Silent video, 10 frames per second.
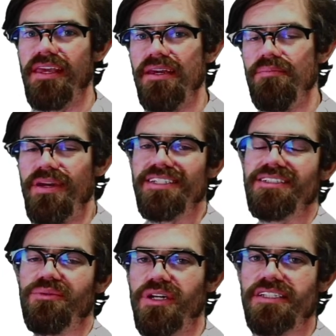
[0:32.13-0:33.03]

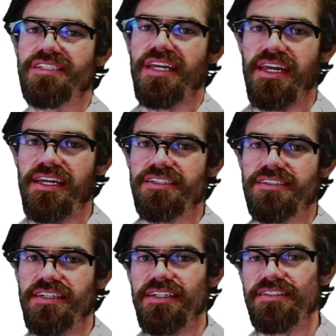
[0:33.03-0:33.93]
Basically what it's saying is
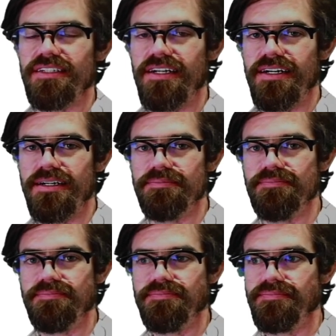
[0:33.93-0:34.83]
that
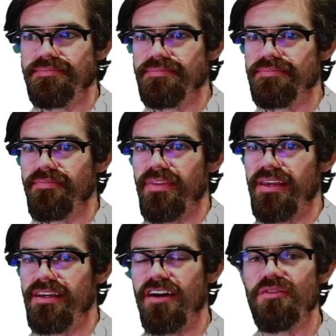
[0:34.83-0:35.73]

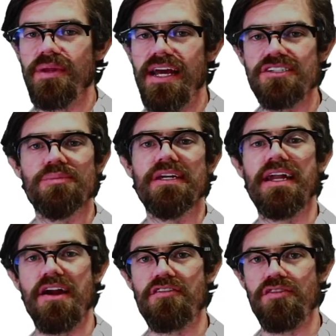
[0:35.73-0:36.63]
government has to be
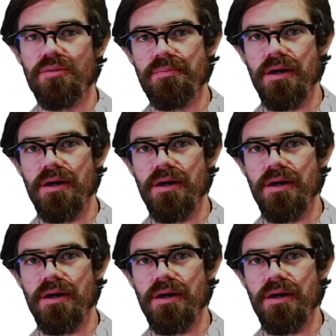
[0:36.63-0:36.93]
careful